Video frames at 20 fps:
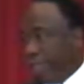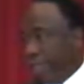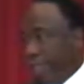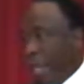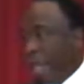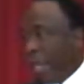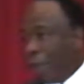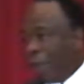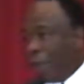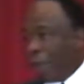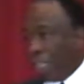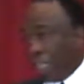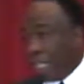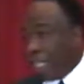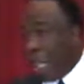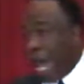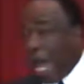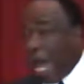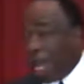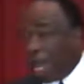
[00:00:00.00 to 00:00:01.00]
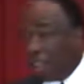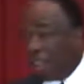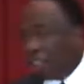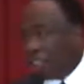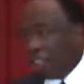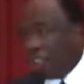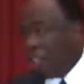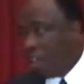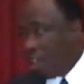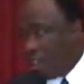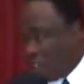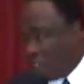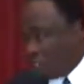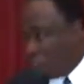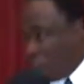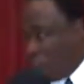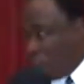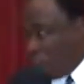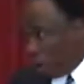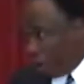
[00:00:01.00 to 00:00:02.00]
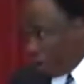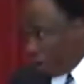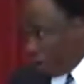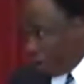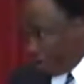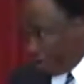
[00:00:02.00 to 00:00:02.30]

that was entitled Steal This Book.